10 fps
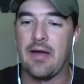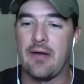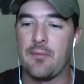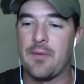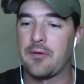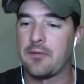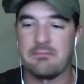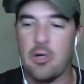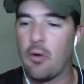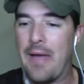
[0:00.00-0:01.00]
I, I
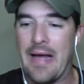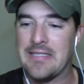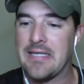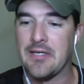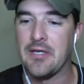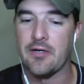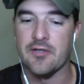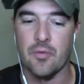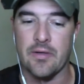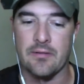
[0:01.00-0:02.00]
remember going back 10
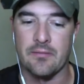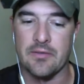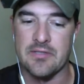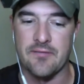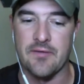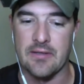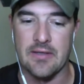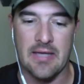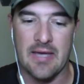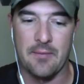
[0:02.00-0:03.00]
years when, when
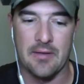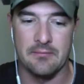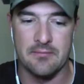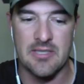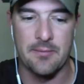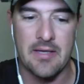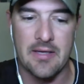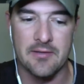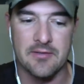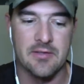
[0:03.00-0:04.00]
Sevigny gave me some of
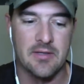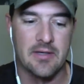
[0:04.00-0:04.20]
his